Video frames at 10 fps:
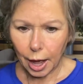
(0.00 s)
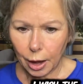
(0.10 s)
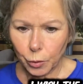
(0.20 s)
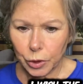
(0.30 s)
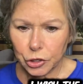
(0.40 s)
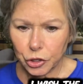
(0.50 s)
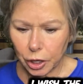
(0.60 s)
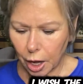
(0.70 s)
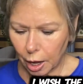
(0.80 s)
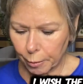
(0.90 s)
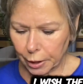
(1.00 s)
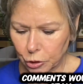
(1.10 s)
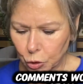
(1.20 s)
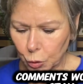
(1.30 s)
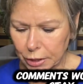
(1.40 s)
I wish the
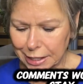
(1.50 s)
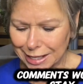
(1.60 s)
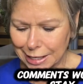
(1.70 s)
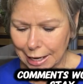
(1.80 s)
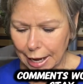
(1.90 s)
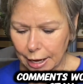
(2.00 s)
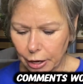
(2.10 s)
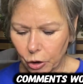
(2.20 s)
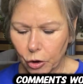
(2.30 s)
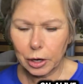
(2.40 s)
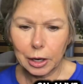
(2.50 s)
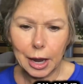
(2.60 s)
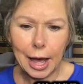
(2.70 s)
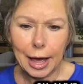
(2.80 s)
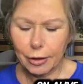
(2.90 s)
comments would stay on a
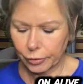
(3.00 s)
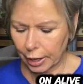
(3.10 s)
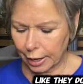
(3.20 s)
live